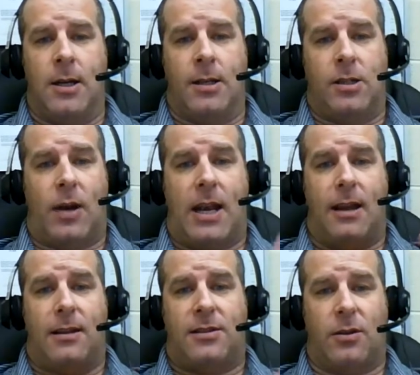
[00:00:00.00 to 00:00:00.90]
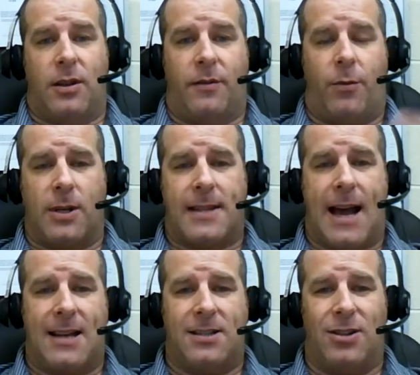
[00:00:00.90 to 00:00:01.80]
so the force
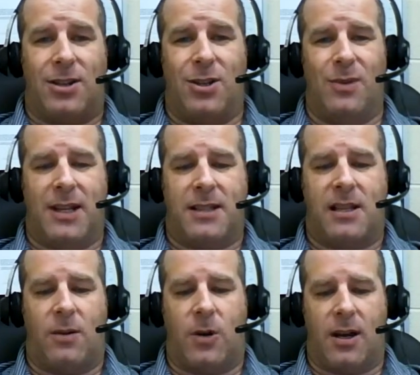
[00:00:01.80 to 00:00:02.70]
has to accumulate somewhere,